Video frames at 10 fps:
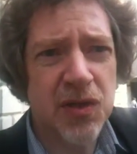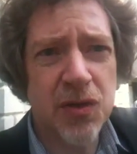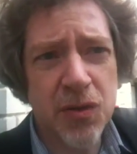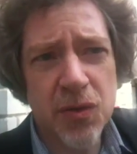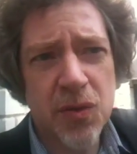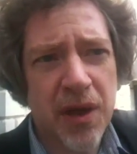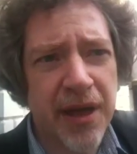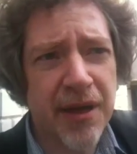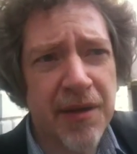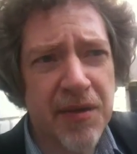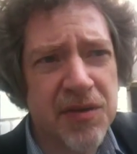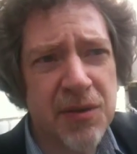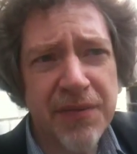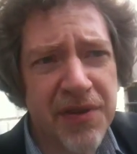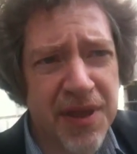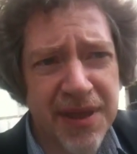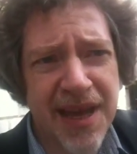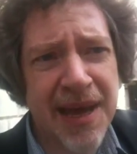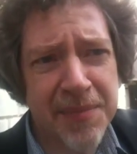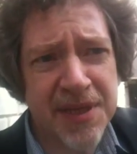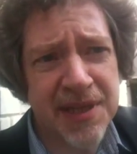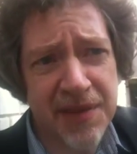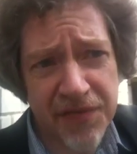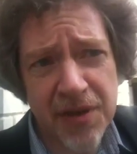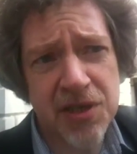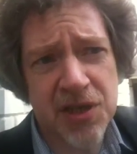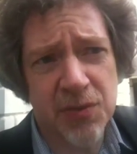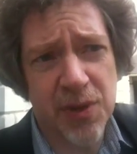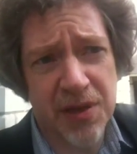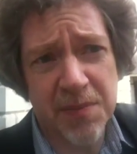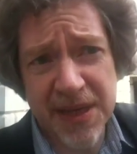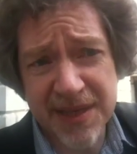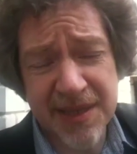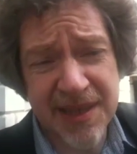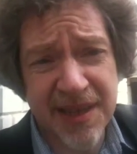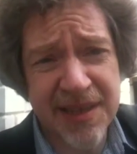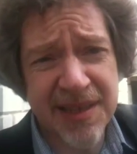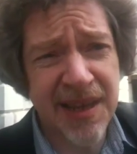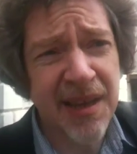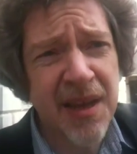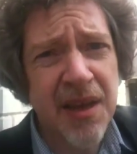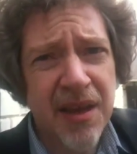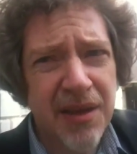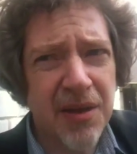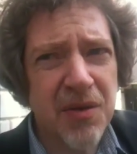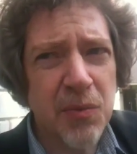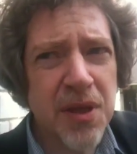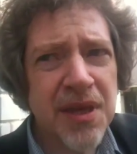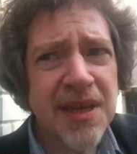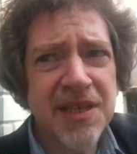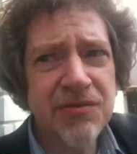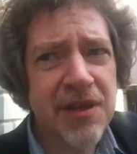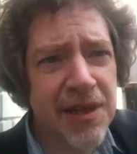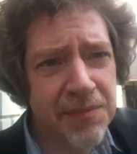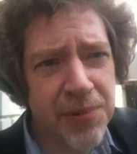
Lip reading: to everything that happens in the future with big society. We think it's really